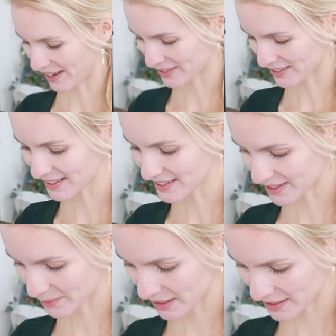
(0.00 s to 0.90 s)
uh, so this is
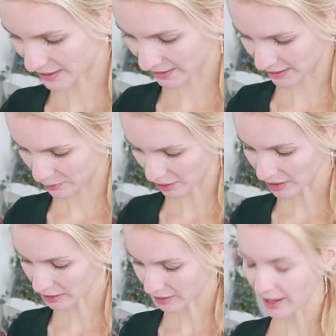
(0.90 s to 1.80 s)
something to clean
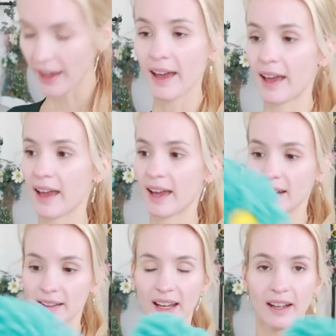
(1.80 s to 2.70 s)
with
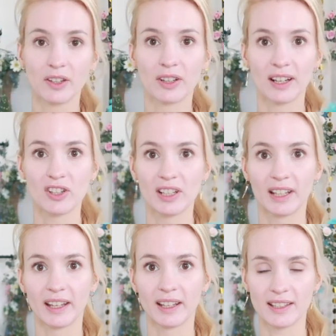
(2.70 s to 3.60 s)
and yeah you can actually
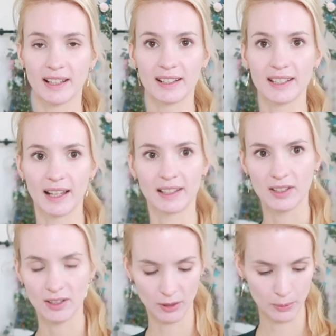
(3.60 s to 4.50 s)
like it's like a
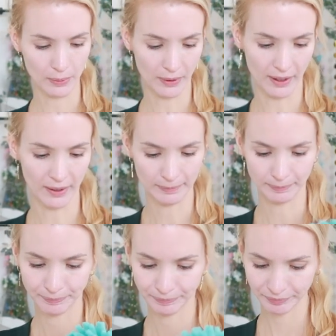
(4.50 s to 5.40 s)
telescope um,
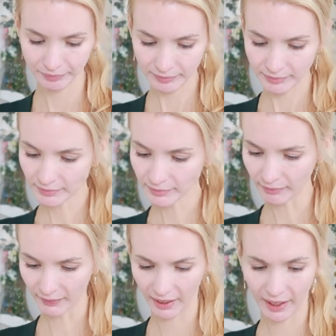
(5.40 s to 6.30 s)

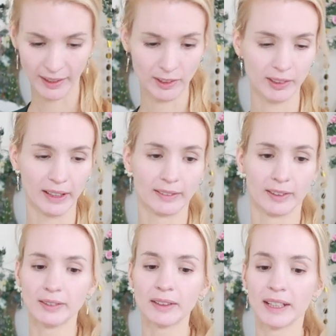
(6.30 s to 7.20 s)
handle I don't
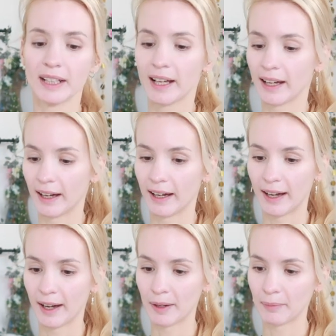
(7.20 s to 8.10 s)
know
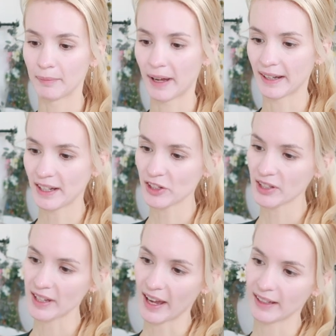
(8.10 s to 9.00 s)
um, and I
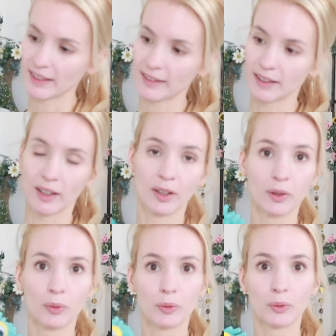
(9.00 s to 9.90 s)
just added the